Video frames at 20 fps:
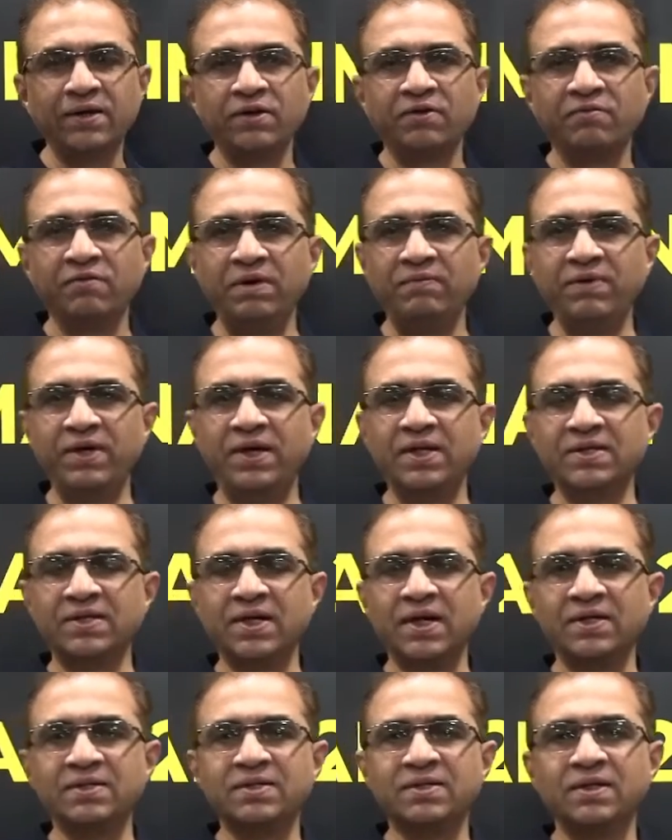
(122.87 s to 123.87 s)
when we
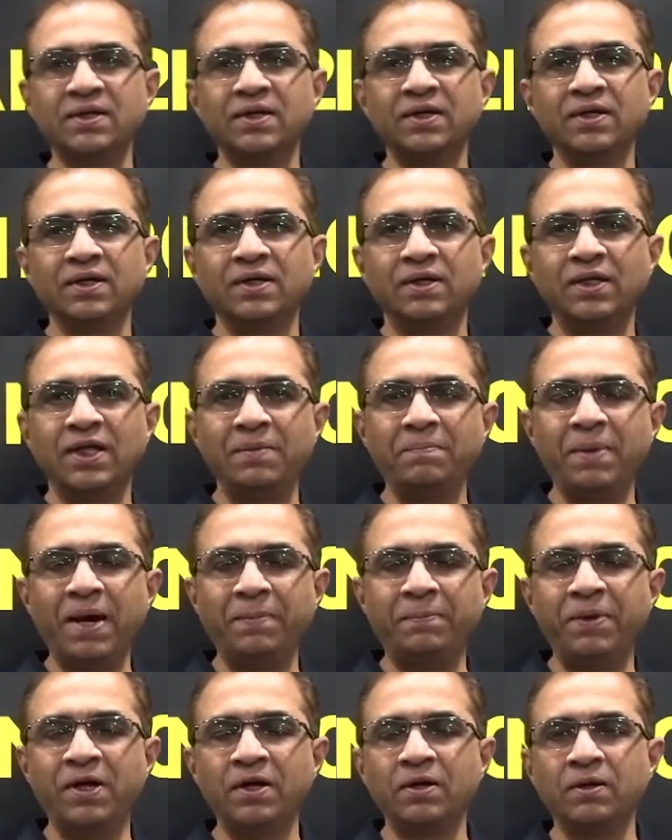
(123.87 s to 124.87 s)
discuss the
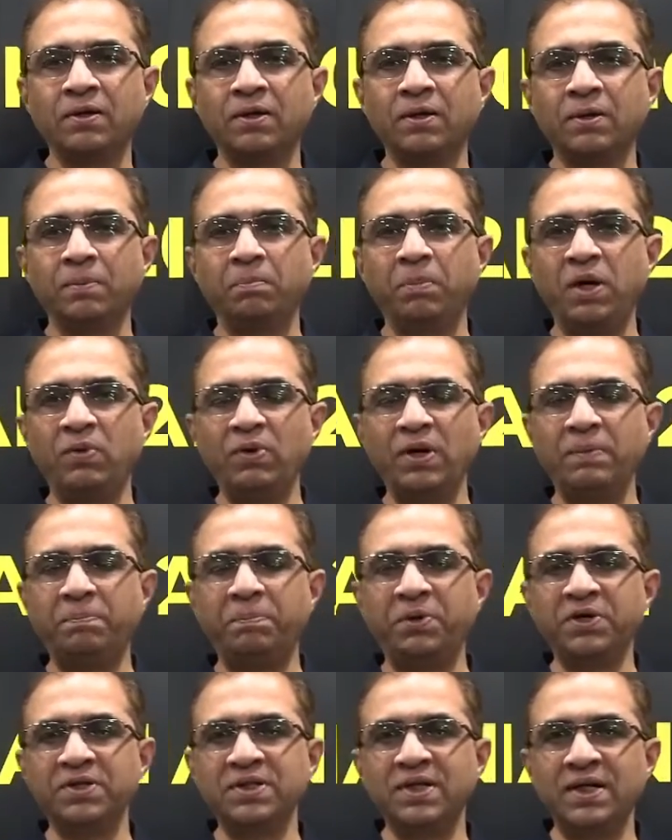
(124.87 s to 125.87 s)
mapping between
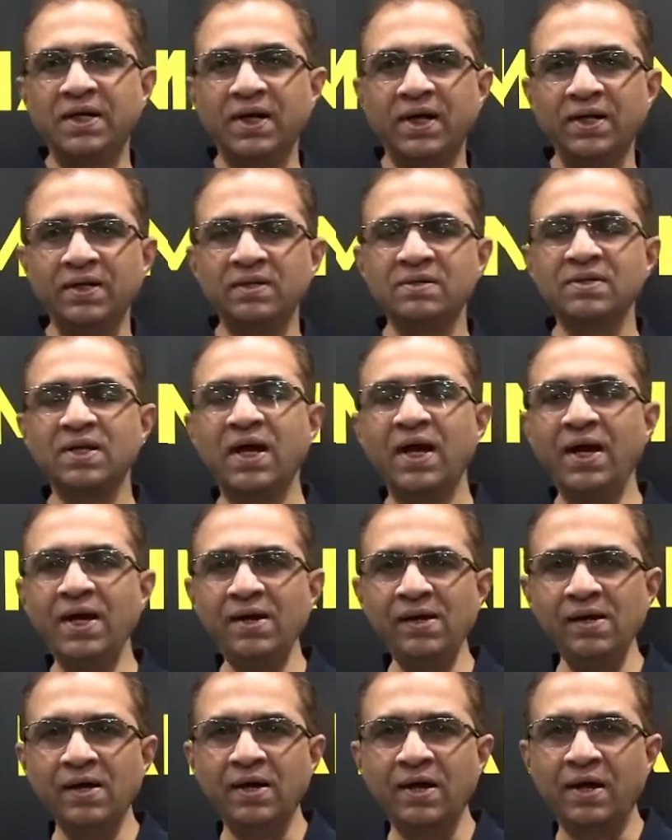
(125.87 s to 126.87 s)
percentiles
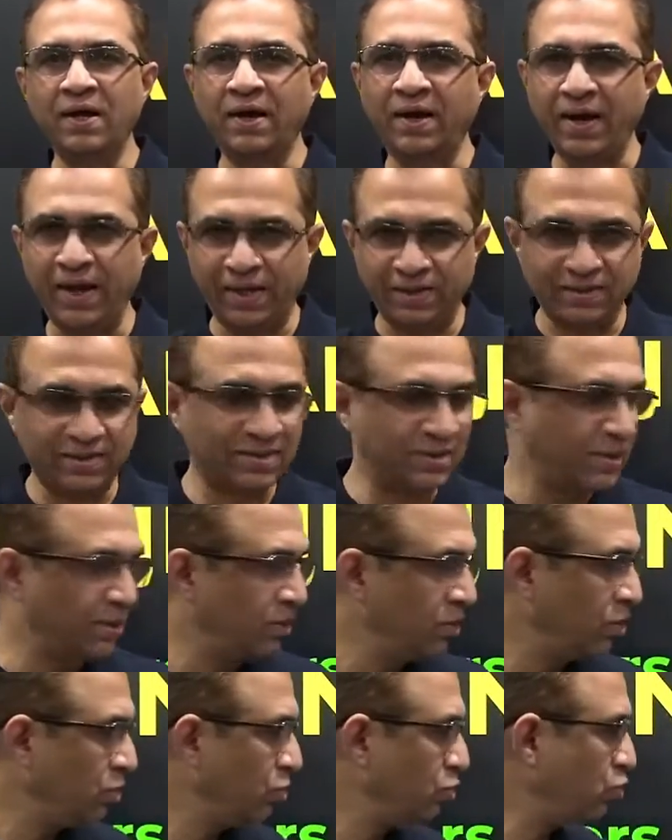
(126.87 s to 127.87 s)
and ranks.
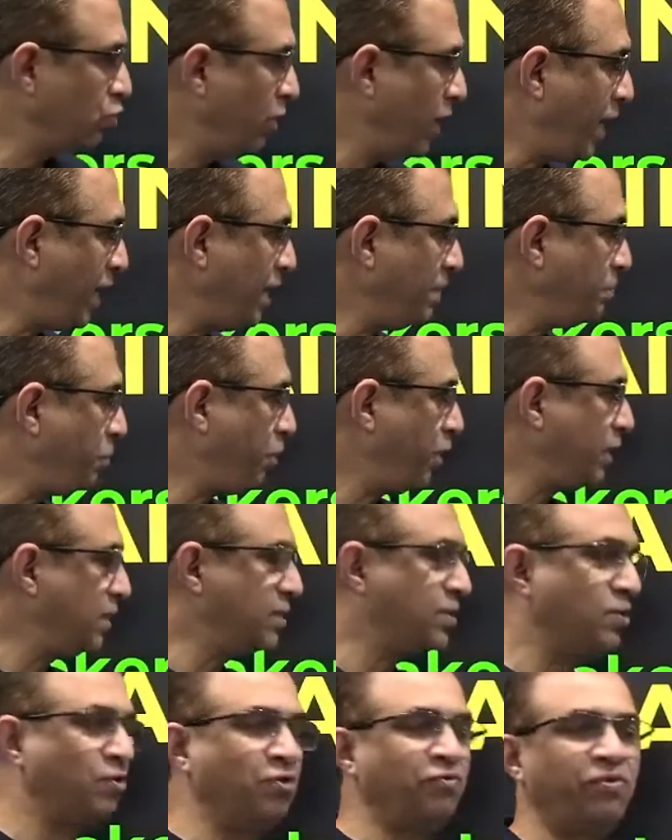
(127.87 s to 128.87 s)
So
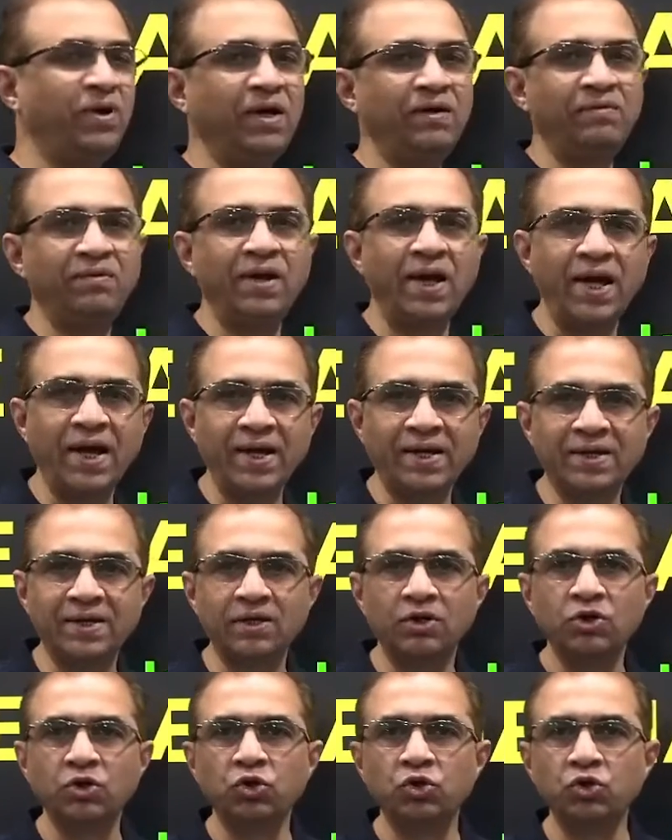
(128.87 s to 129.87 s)
9.05 lakh
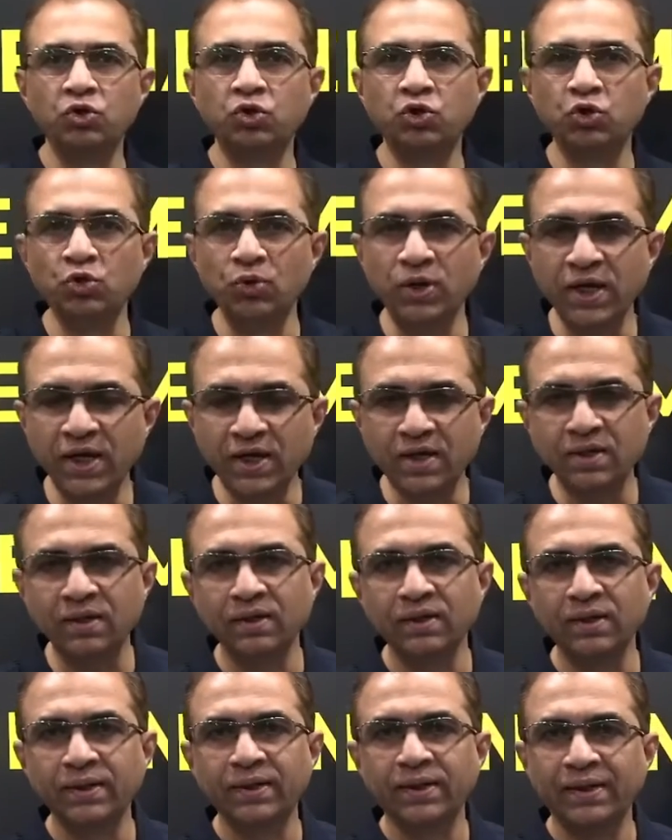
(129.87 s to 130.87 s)
unique
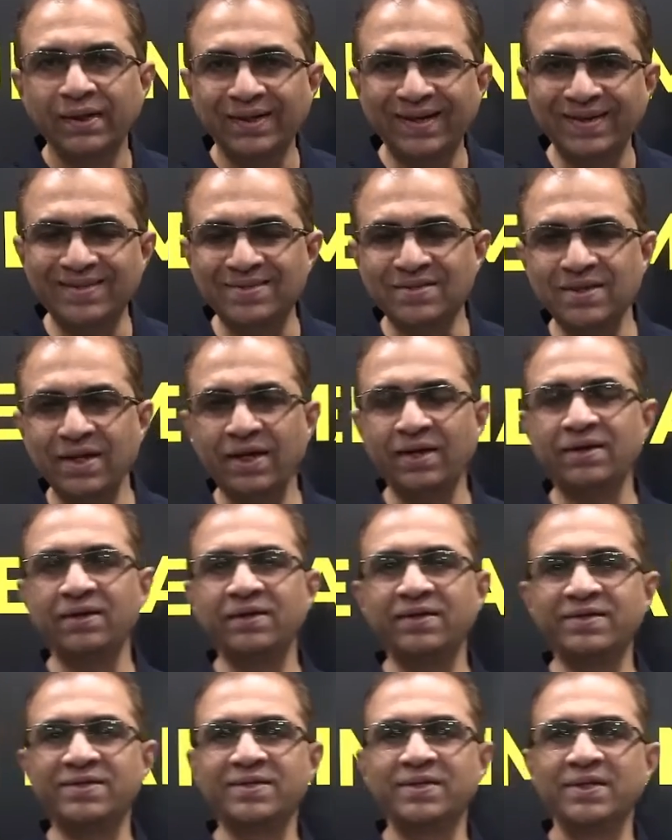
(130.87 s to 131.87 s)
test
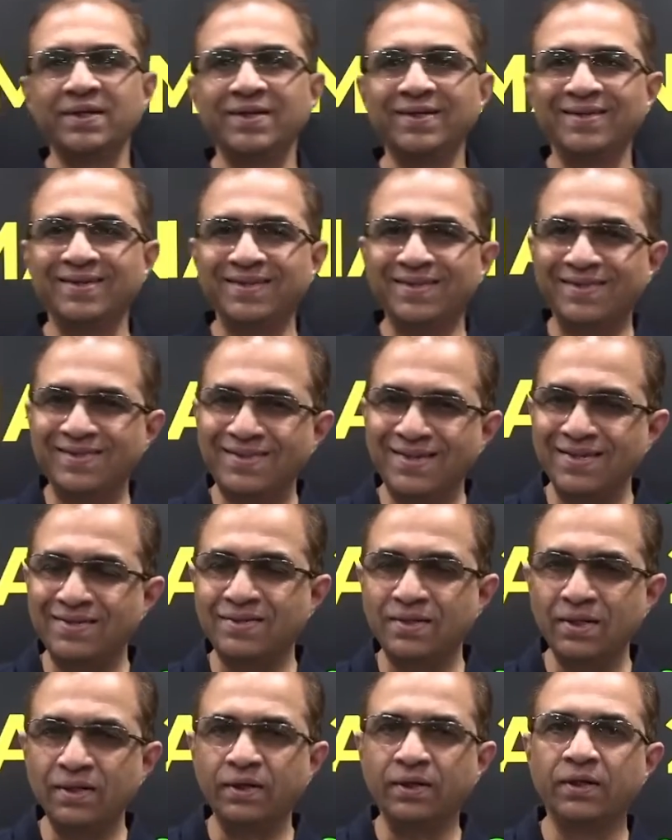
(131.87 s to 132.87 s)
takers
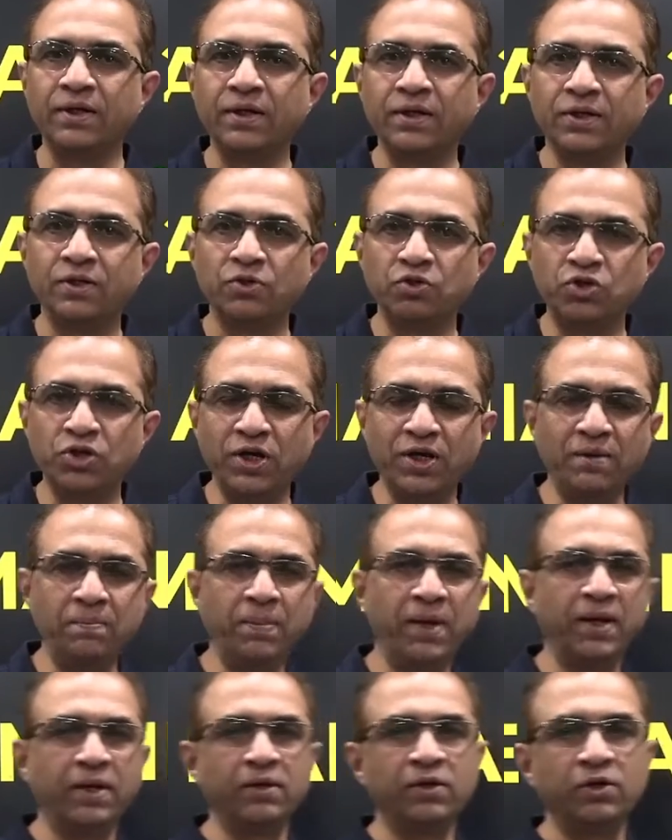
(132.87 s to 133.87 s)
this year, JEE
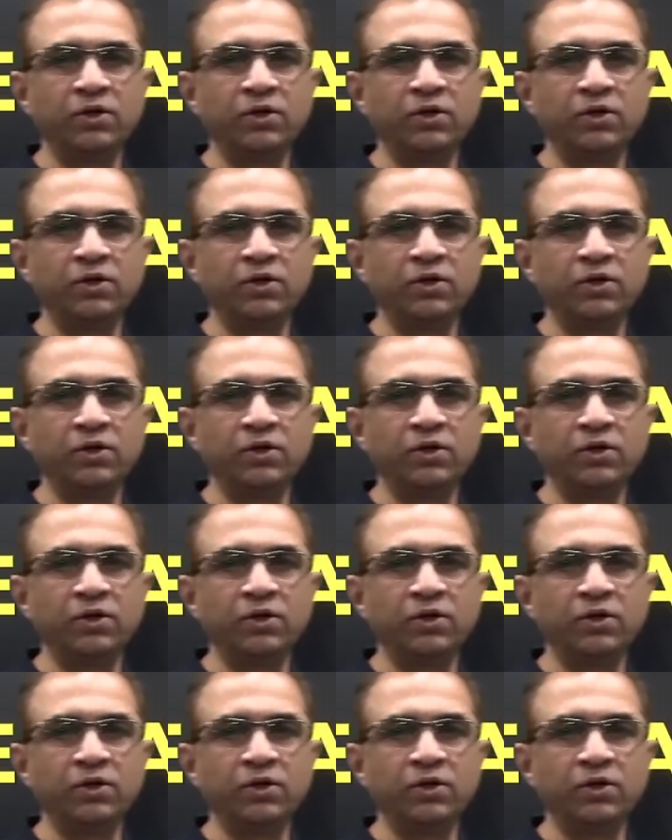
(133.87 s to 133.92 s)
Main